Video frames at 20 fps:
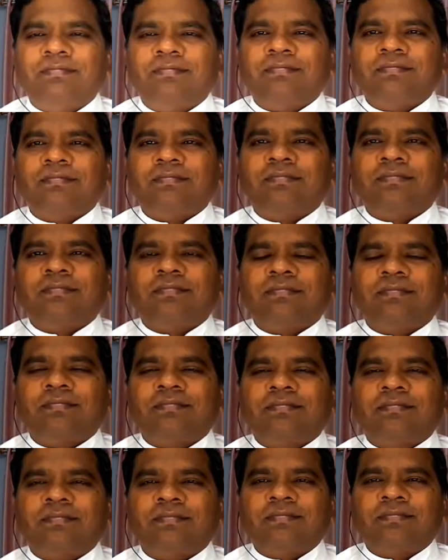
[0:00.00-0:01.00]

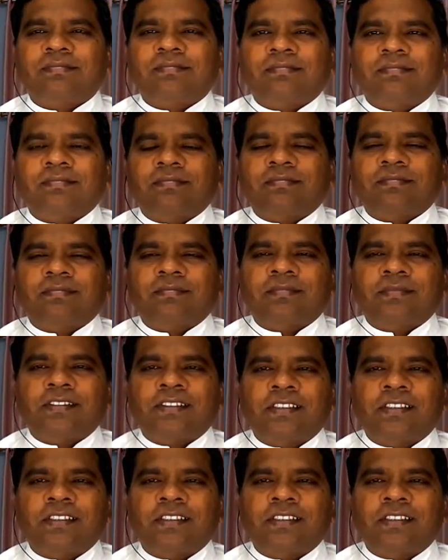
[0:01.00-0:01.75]
(silence)